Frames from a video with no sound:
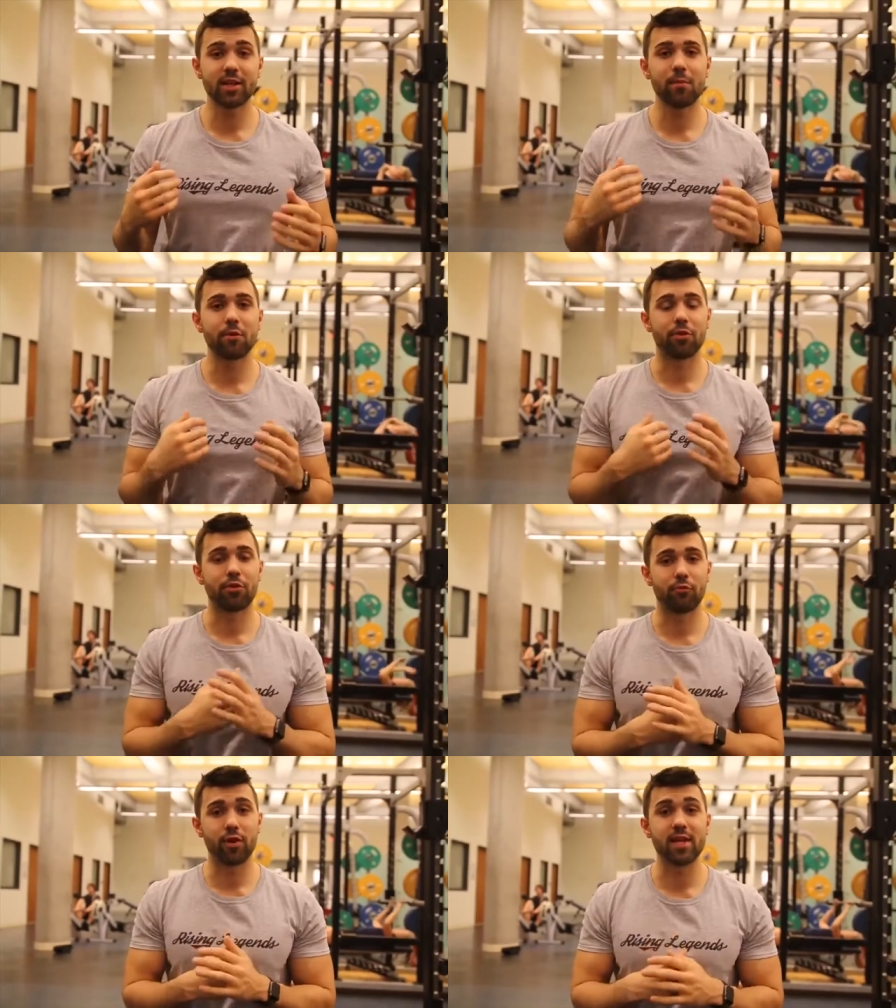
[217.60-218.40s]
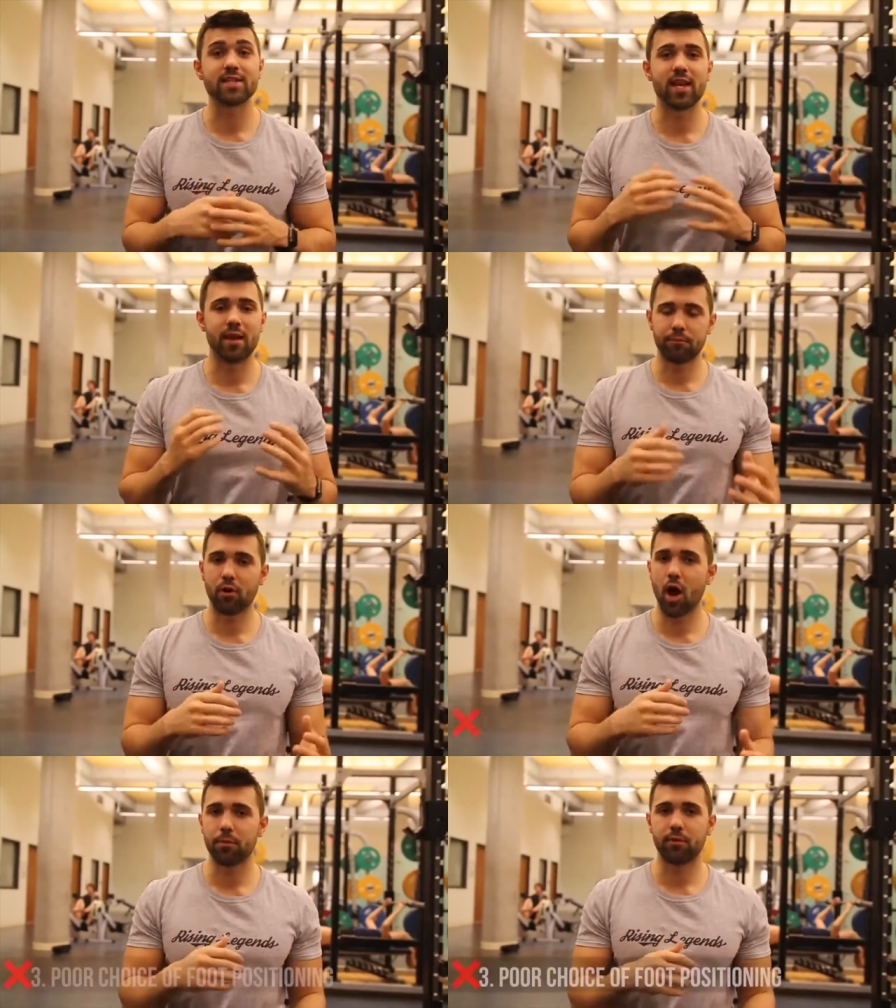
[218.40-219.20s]
number three is
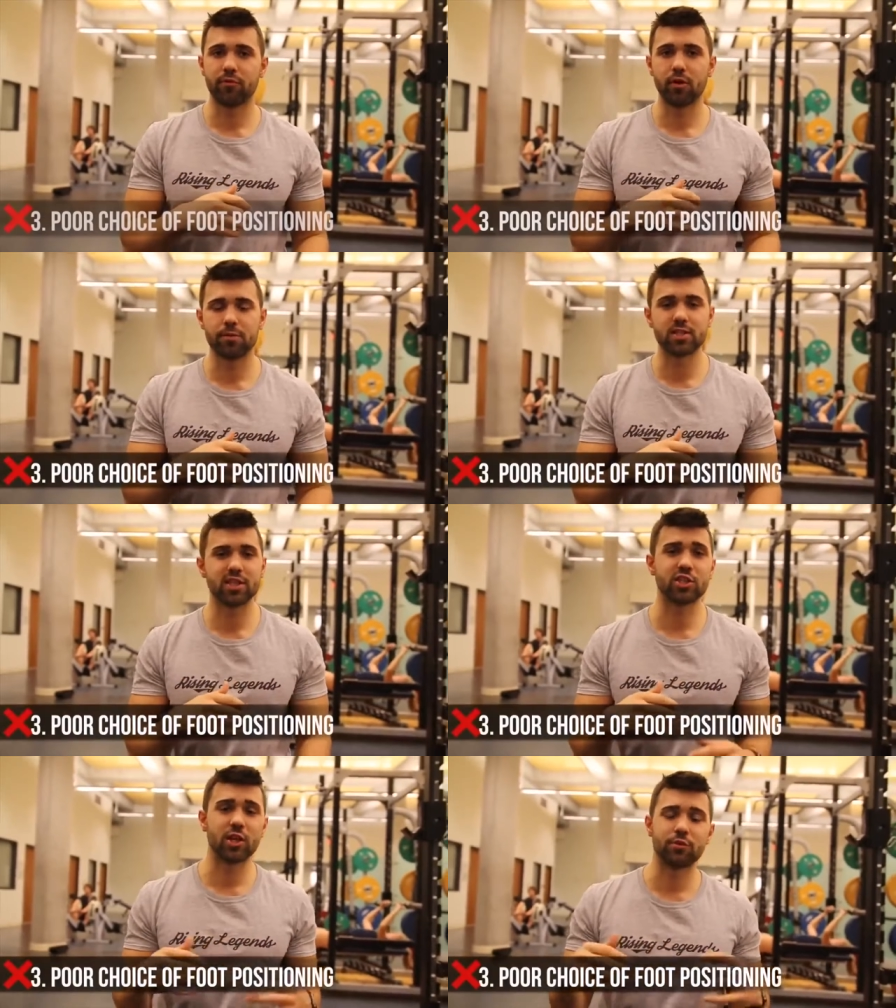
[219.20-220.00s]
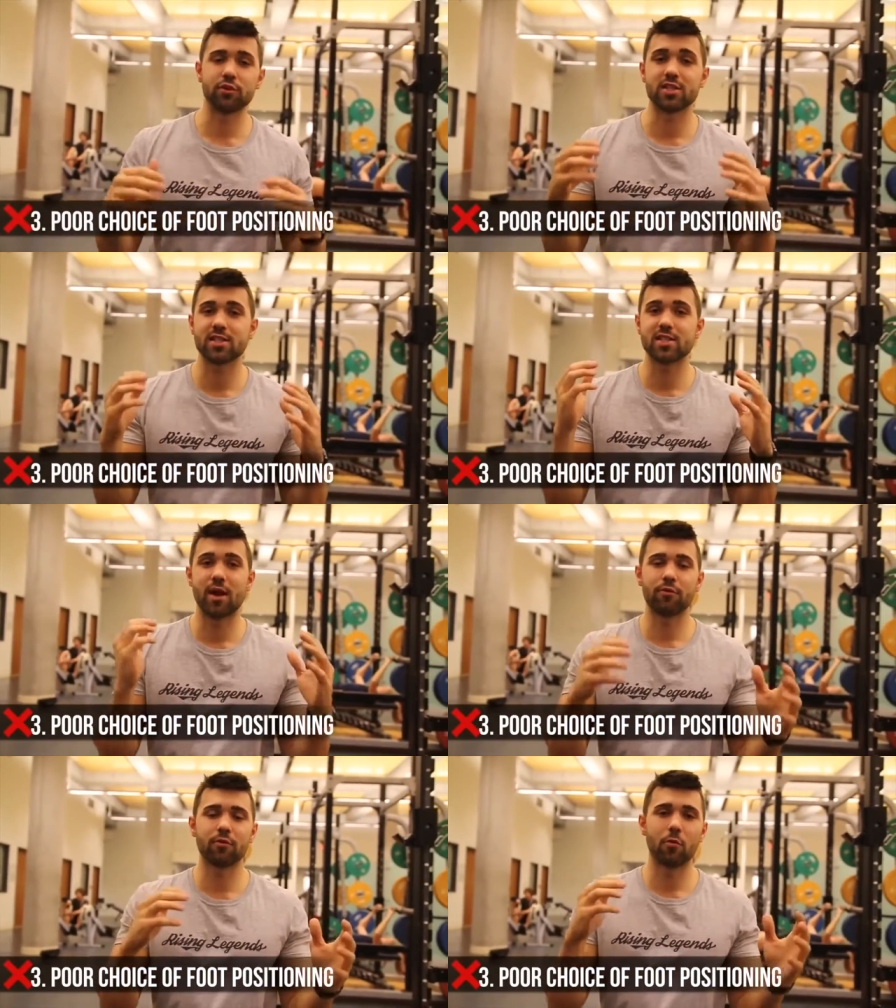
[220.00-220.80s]
improper foot positioning. There's
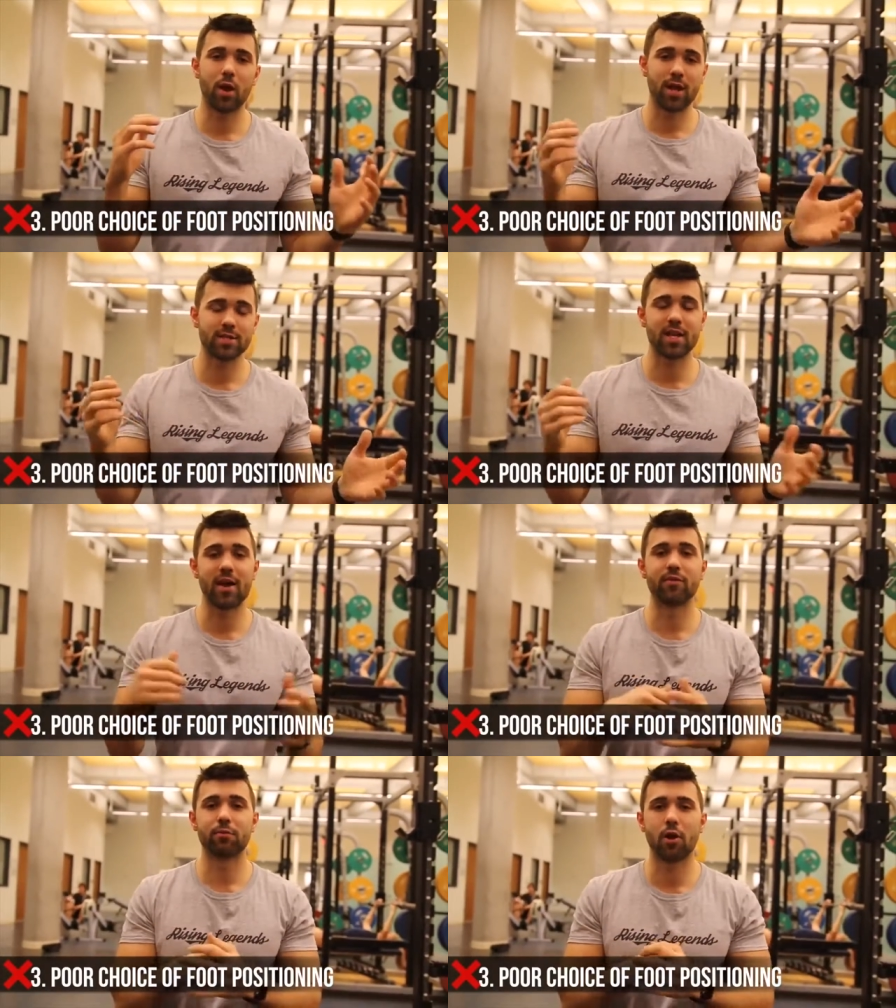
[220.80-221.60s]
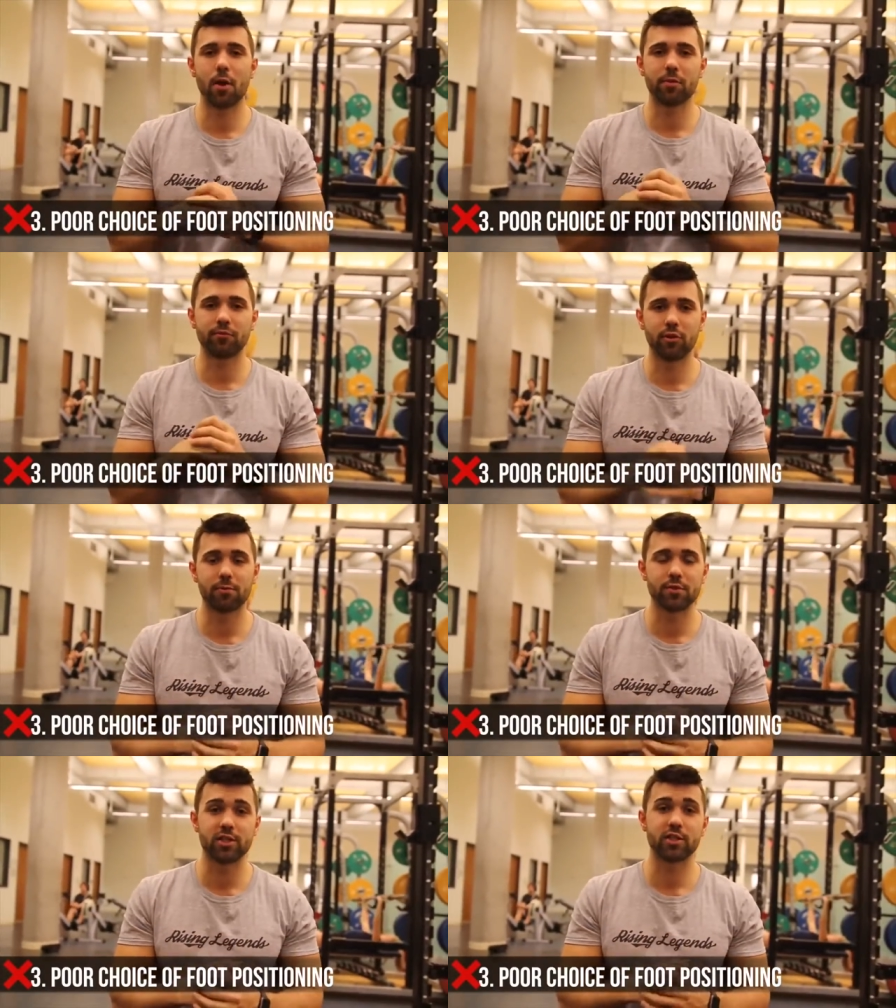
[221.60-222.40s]
several ways to have improper
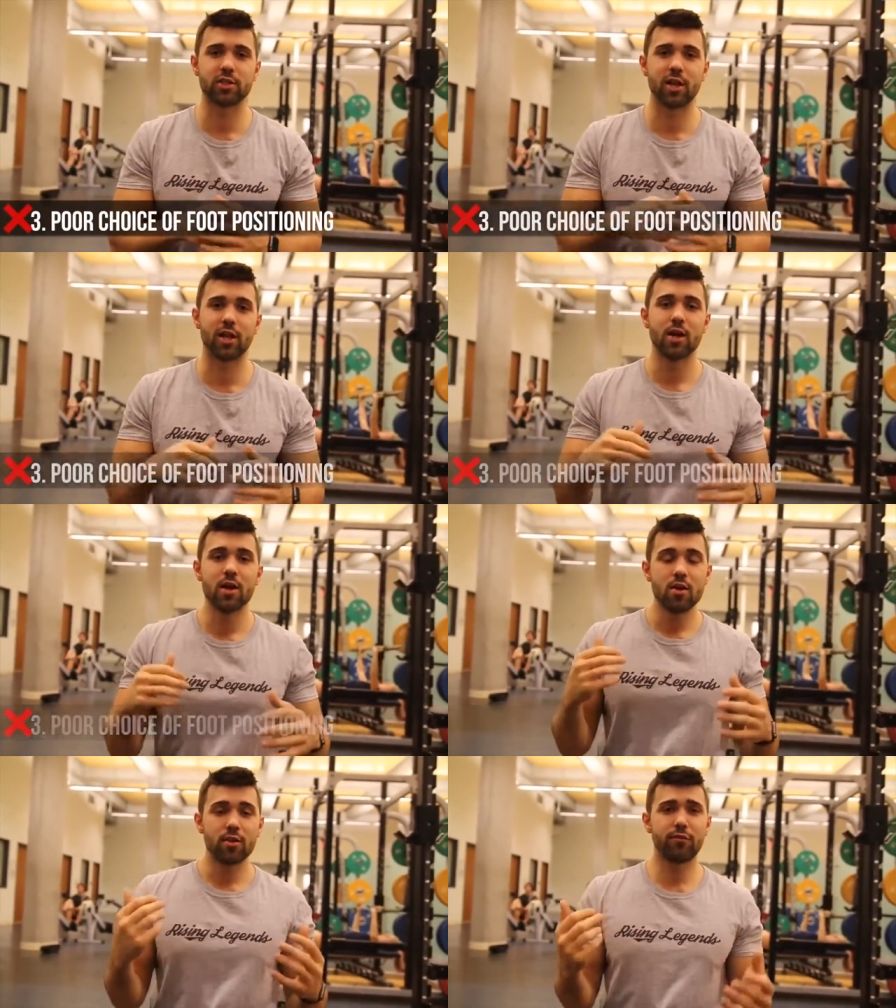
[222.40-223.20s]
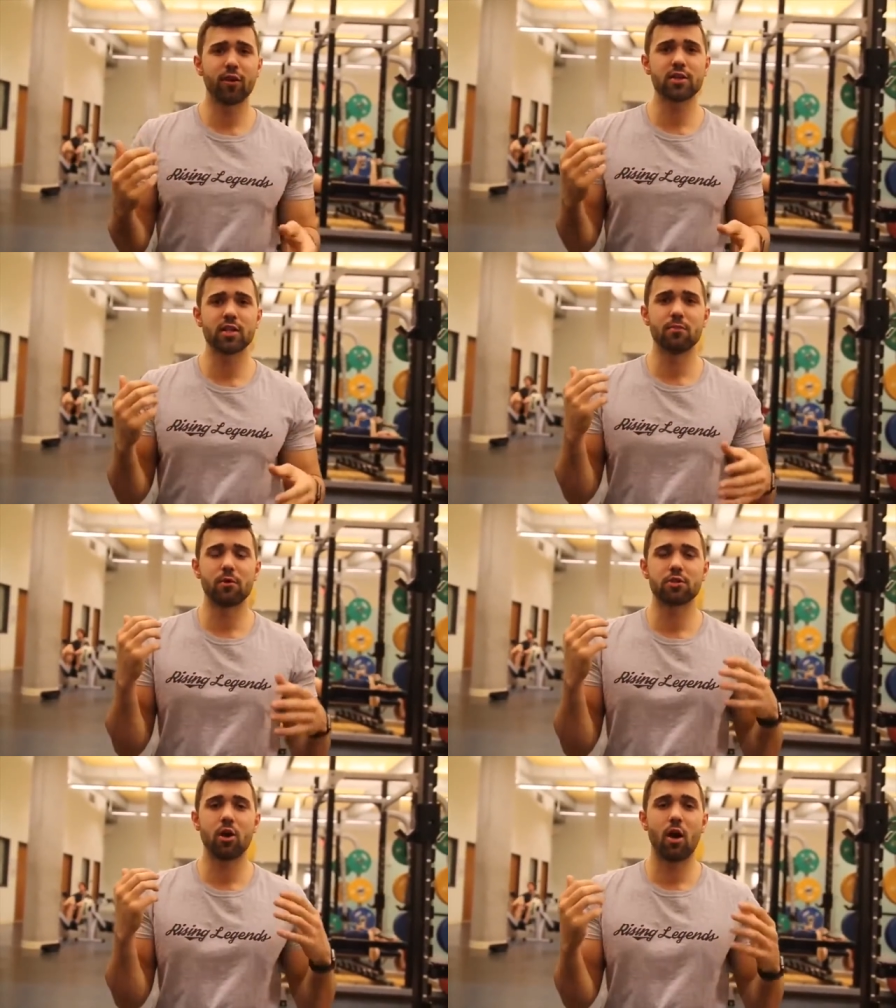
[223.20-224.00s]
foot positioning. The first and the
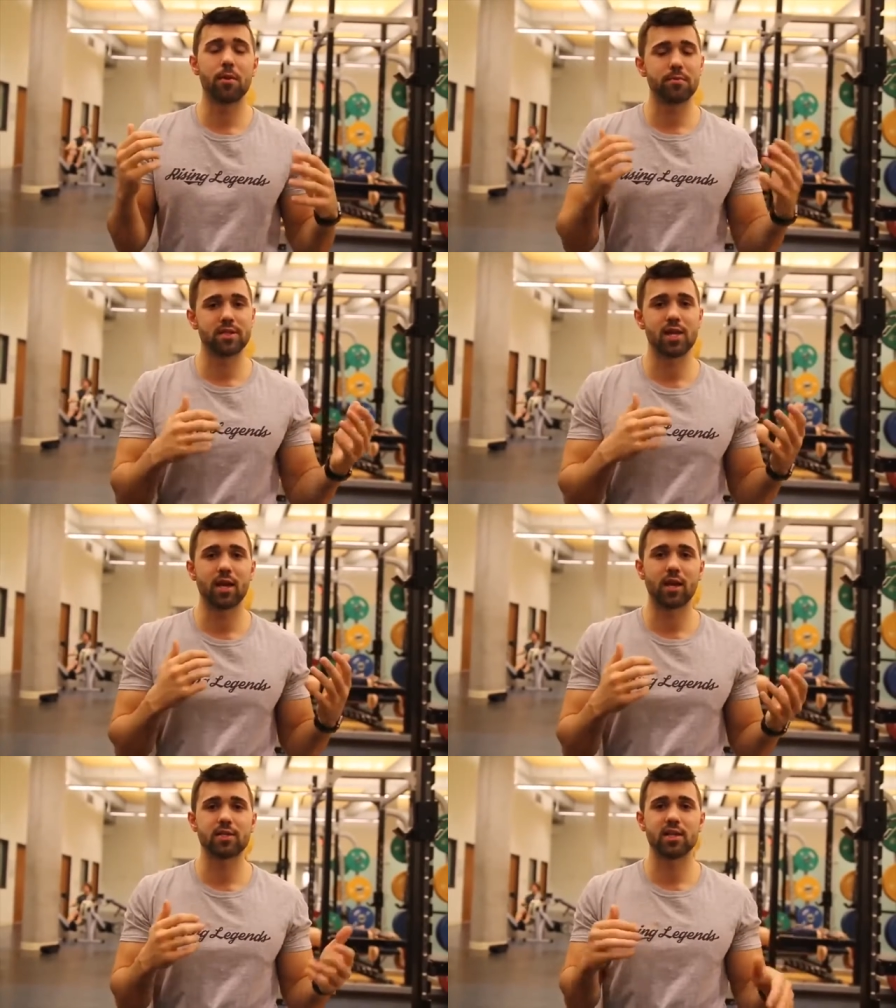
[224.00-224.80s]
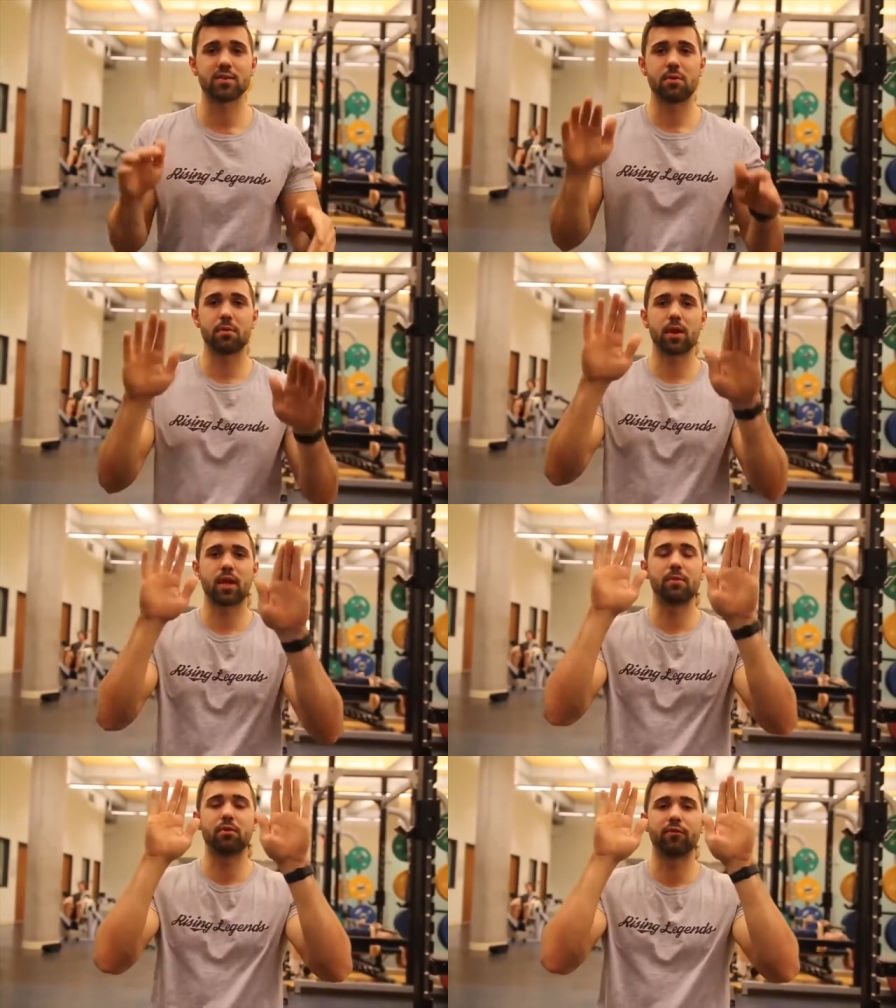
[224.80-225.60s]
most common mistake I see is people
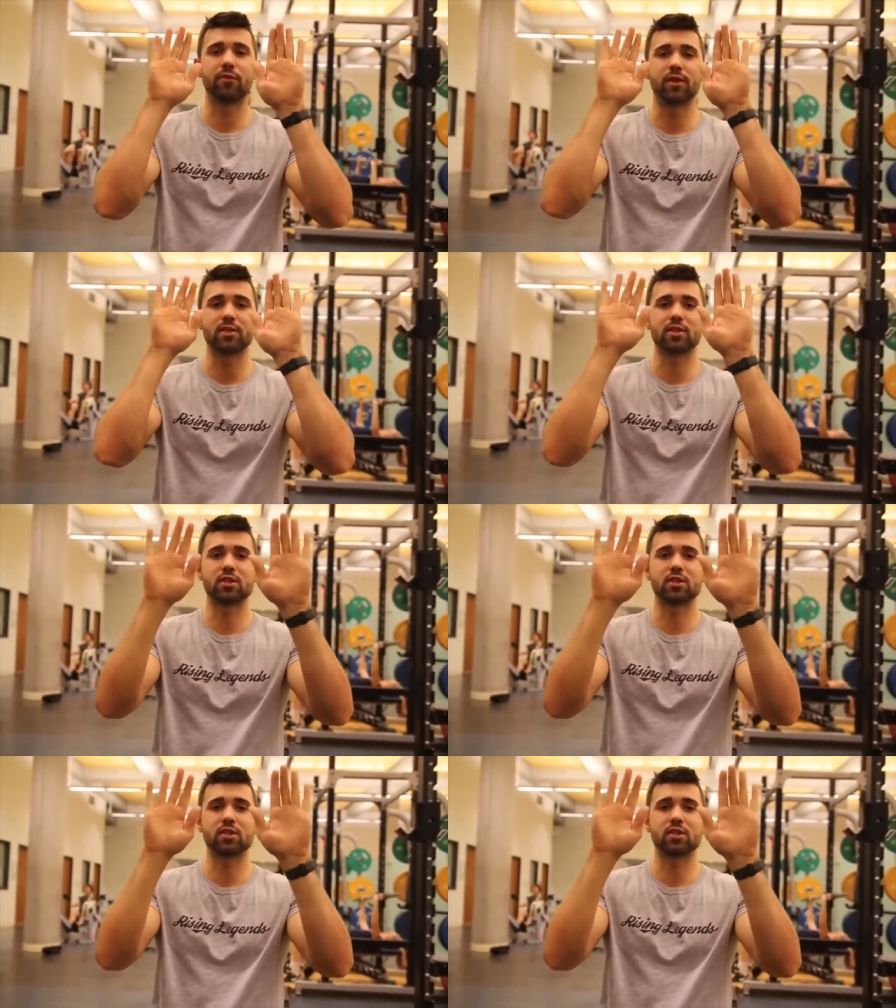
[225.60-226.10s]
that keep their feet